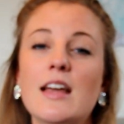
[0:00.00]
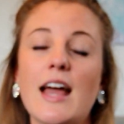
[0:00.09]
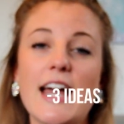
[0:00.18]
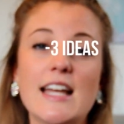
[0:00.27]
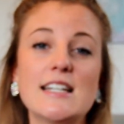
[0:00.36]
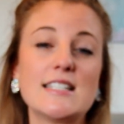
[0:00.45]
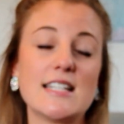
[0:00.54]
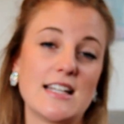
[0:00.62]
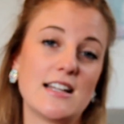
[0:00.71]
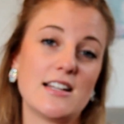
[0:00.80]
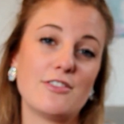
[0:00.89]
And
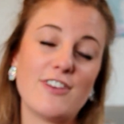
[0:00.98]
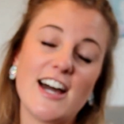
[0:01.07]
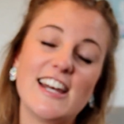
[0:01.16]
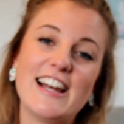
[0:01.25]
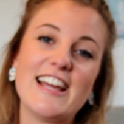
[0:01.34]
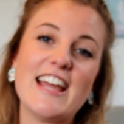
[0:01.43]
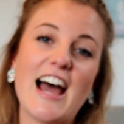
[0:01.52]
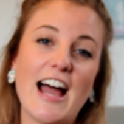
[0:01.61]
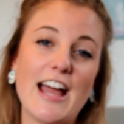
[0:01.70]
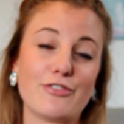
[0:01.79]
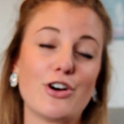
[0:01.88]
finally,
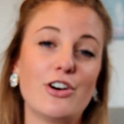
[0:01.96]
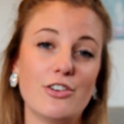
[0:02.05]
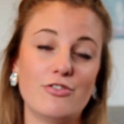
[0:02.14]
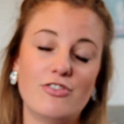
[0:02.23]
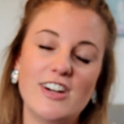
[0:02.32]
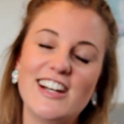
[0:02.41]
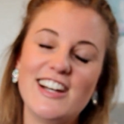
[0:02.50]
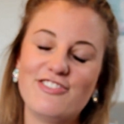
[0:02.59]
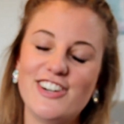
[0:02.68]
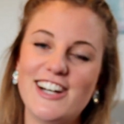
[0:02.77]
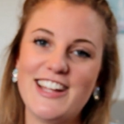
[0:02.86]
I've got a
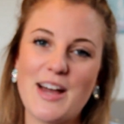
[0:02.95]
really